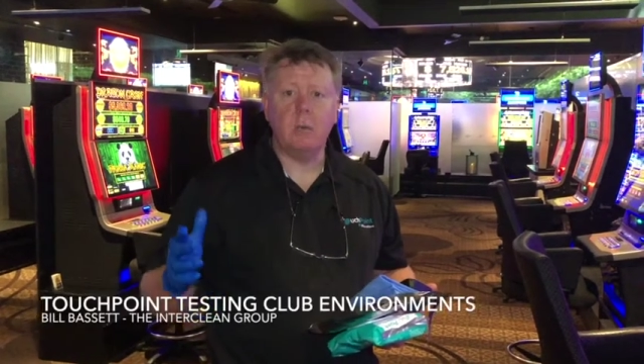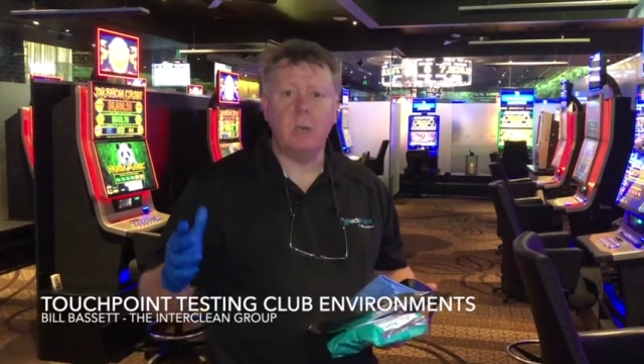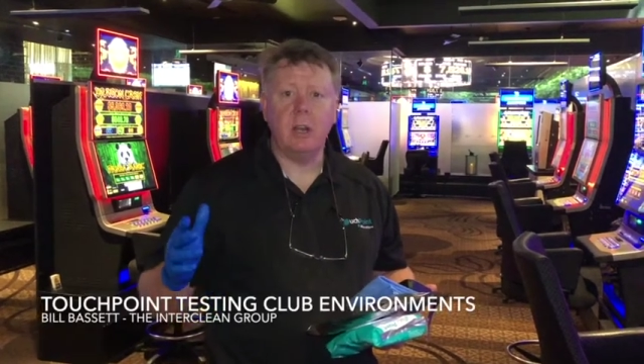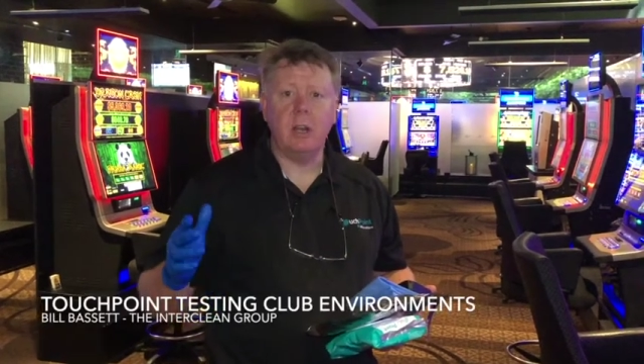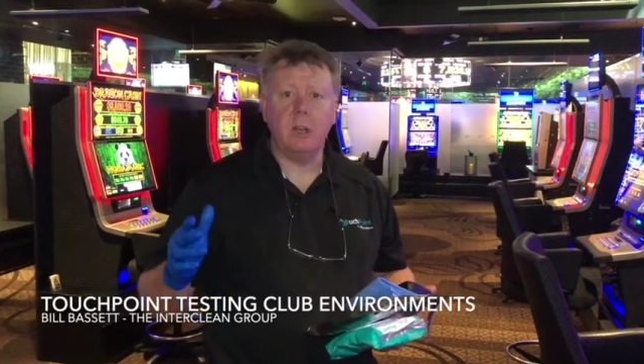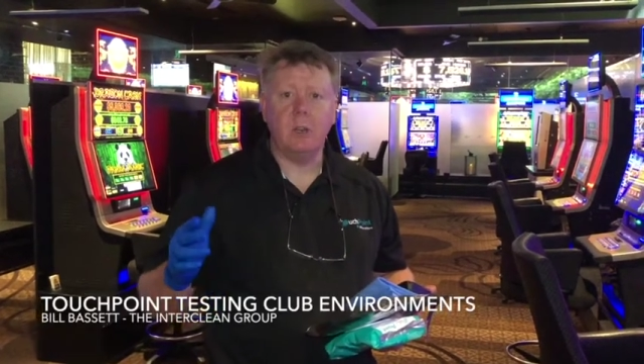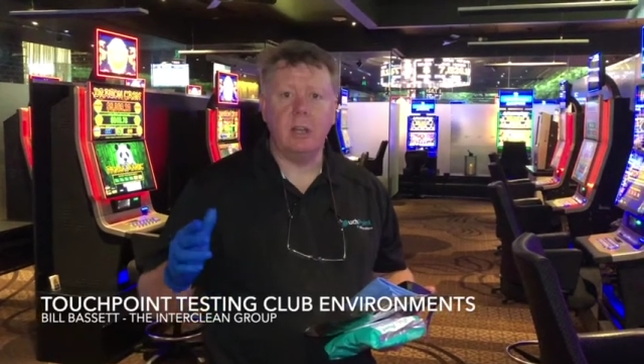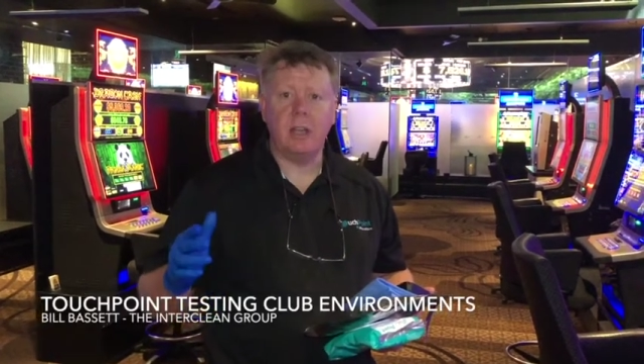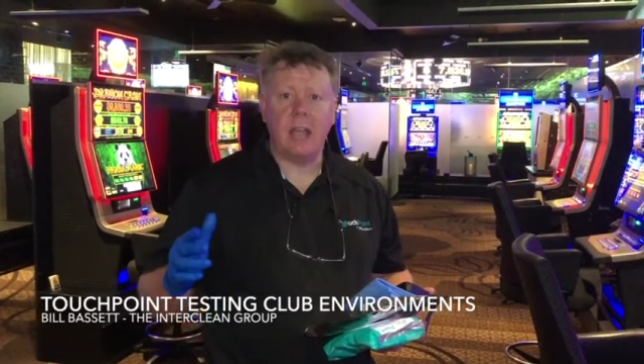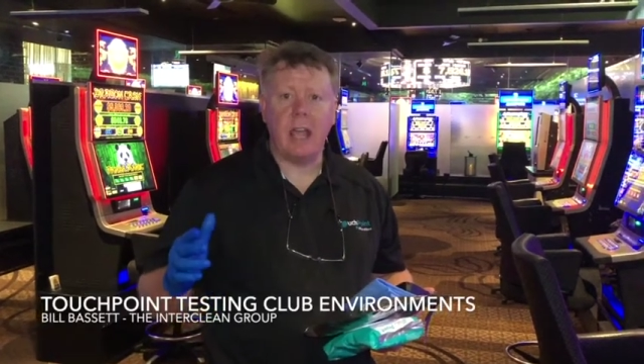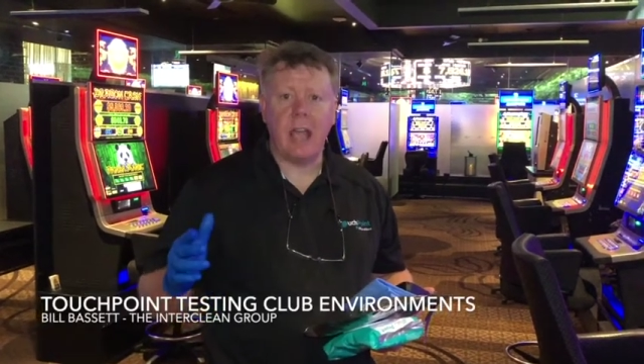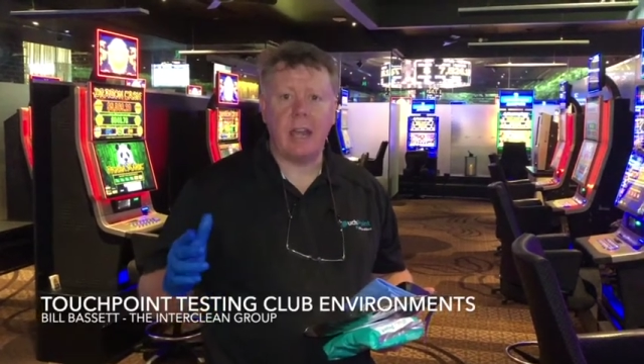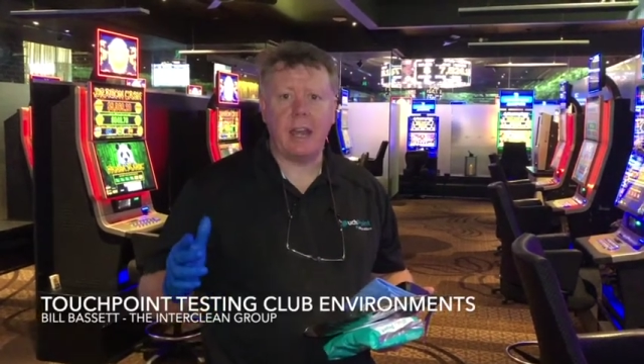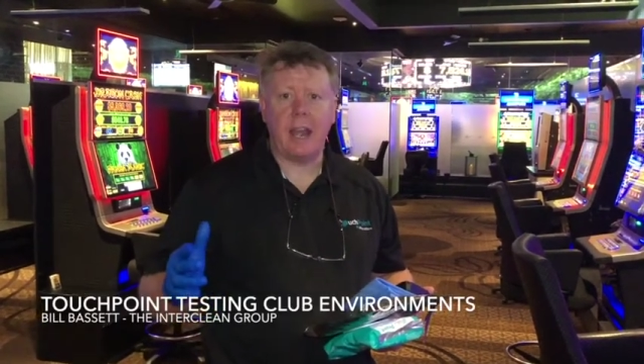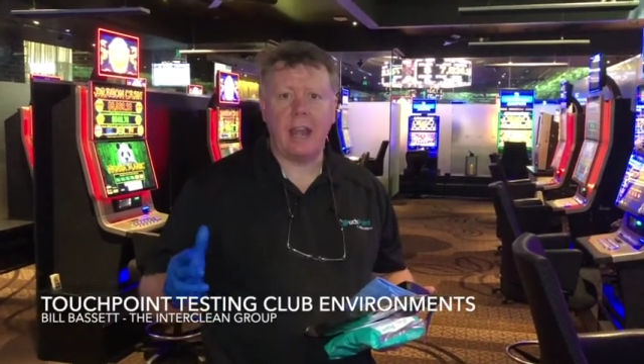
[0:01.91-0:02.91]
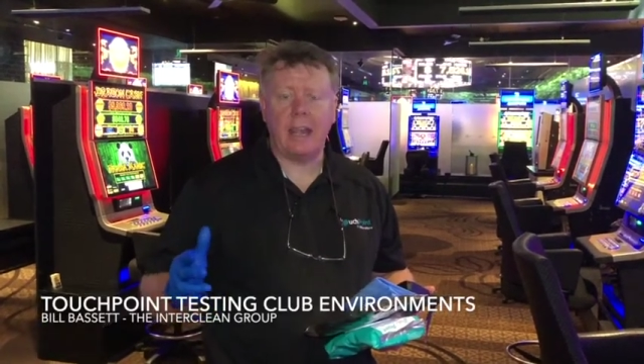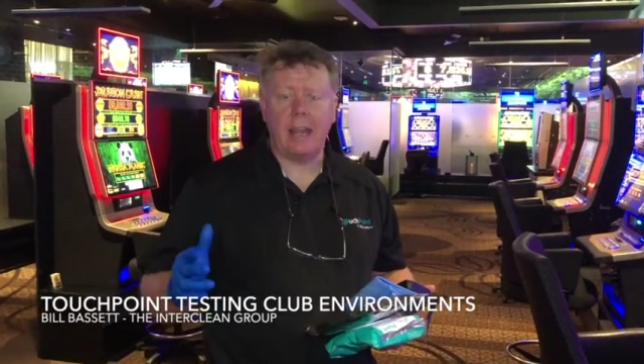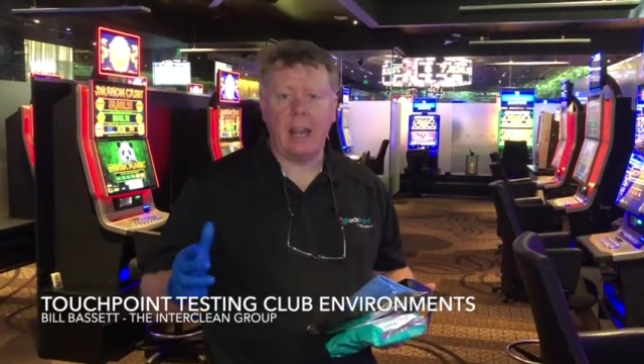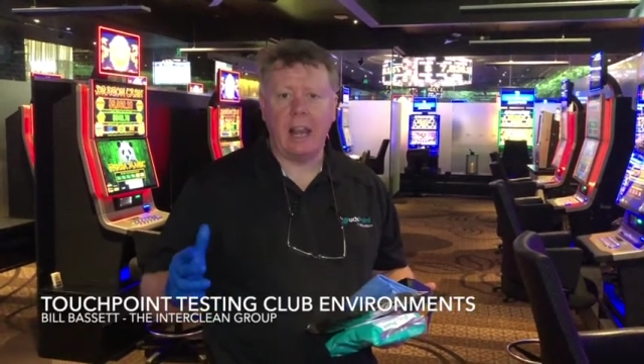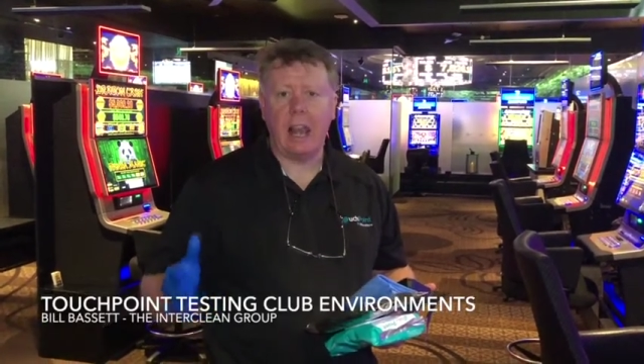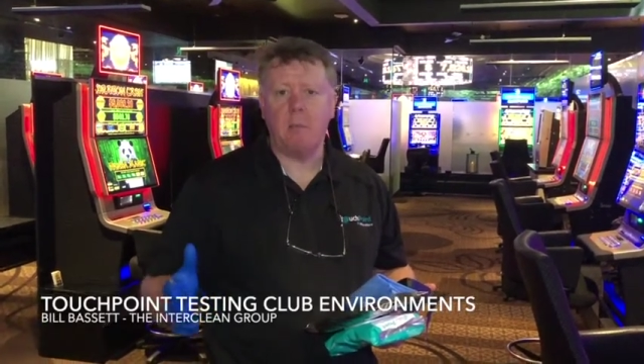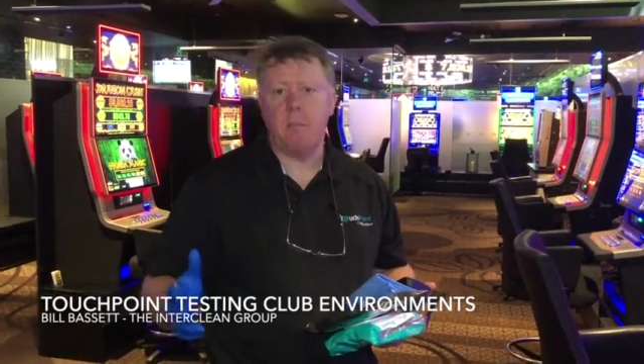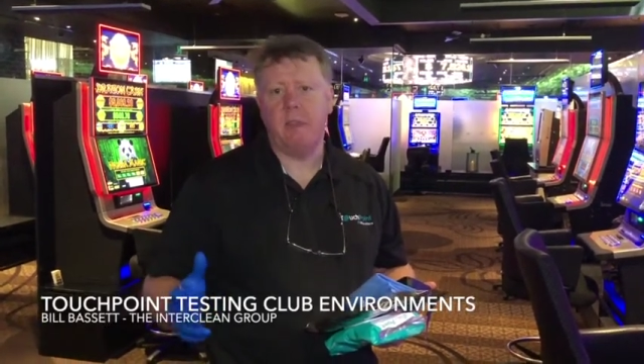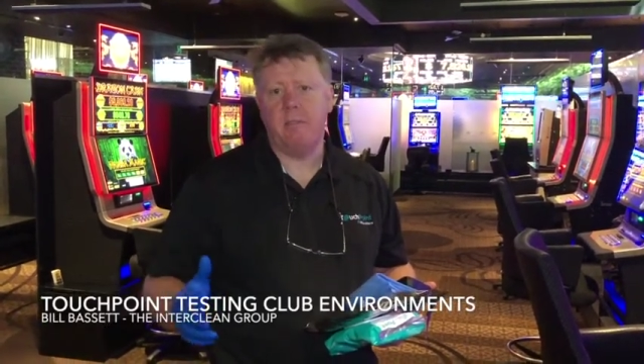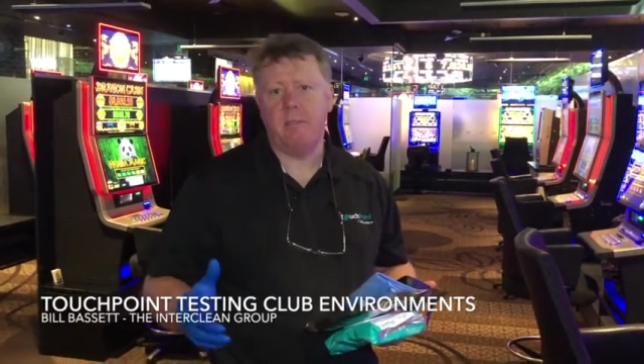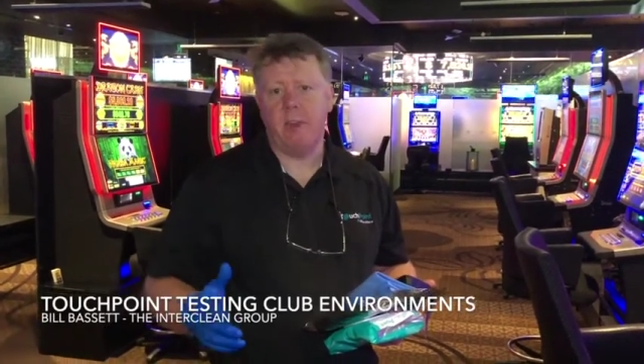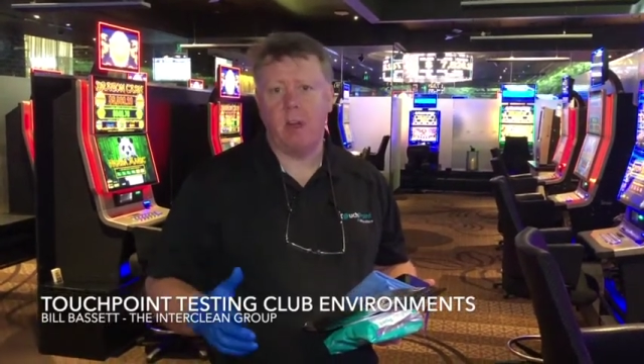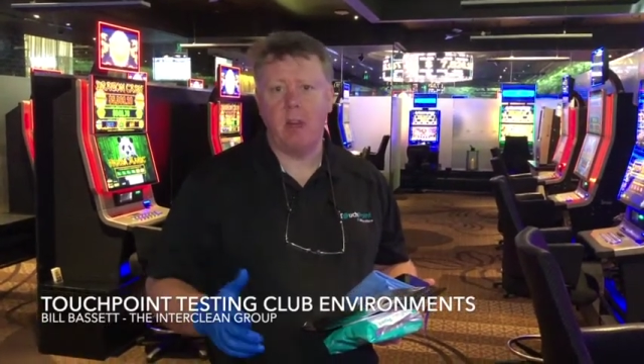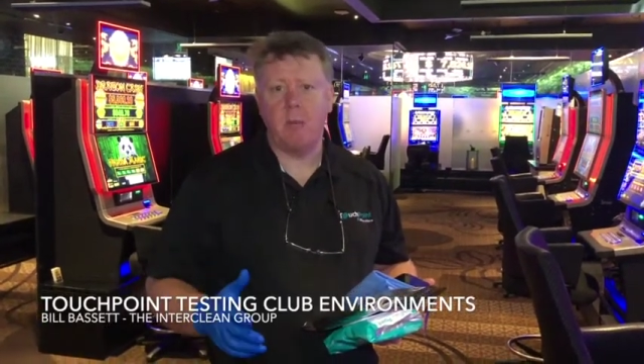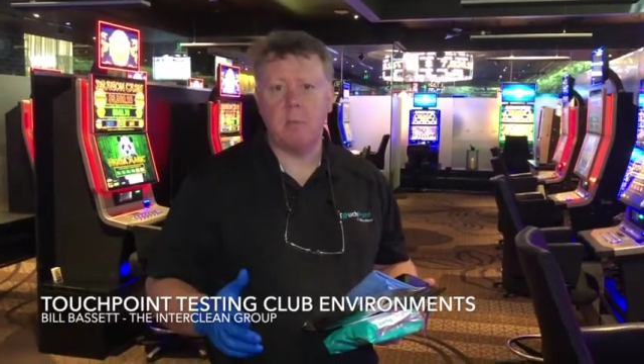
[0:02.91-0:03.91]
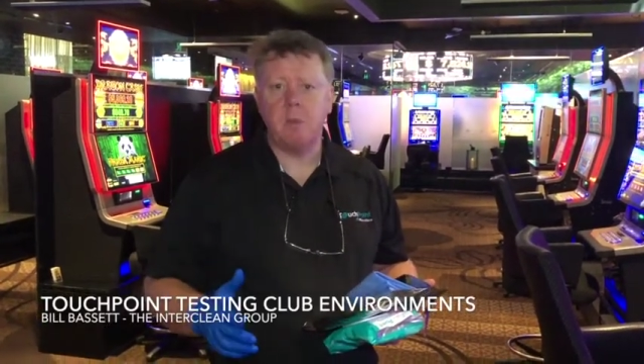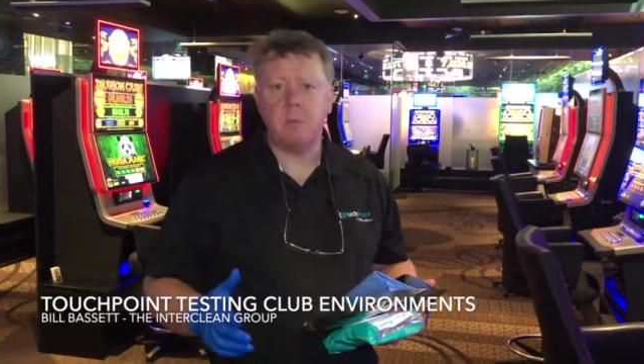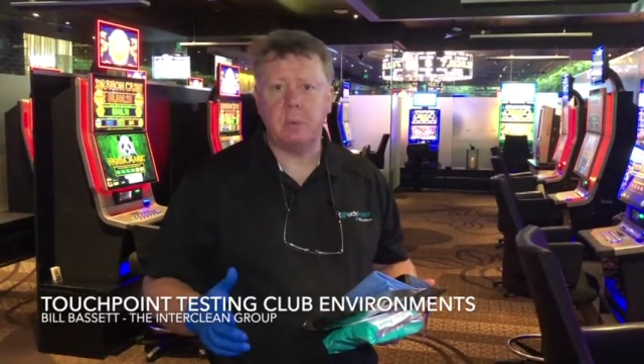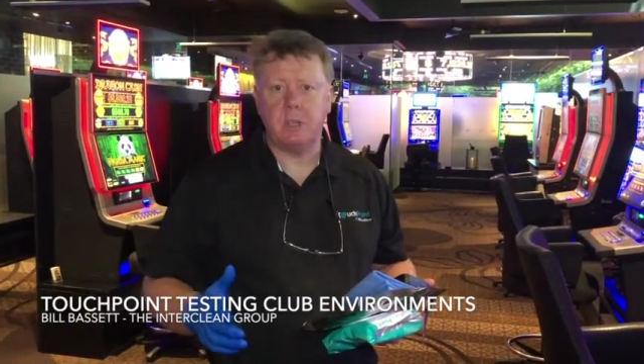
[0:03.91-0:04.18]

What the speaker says: we're looking at a club environment,